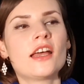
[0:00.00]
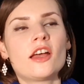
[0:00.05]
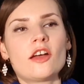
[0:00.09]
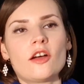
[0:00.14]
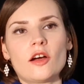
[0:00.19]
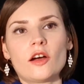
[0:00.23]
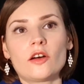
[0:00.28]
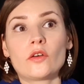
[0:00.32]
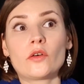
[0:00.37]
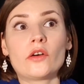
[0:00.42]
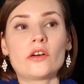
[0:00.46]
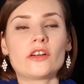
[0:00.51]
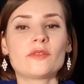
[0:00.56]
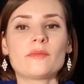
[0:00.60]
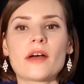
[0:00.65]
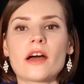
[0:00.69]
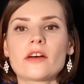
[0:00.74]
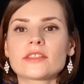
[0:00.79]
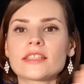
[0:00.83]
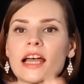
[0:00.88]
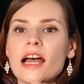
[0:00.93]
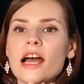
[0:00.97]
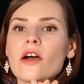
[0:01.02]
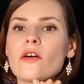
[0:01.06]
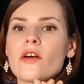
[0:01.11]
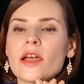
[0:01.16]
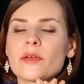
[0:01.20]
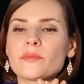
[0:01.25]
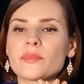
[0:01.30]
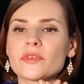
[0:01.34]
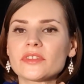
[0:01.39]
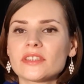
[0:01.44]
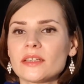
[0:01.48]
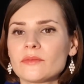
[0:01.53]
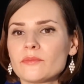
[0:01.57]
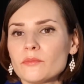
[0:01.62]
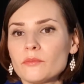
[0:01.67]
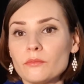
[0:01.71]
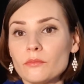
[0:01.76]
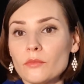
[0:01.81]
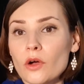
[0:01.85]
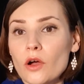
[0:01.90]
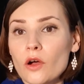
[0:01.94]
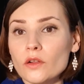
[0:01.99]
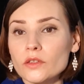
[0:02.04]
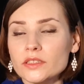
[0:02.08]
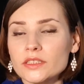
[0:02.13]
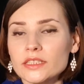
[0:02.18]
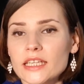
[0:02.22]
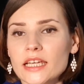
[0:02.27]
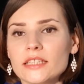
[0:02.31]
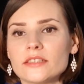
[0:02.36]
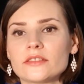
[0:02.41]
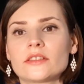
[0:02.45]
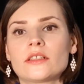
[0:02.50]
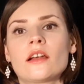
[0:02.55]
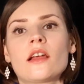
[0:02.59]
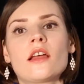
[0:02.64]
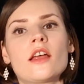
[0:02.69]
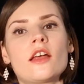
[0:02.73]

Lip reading: or about how I put them all together,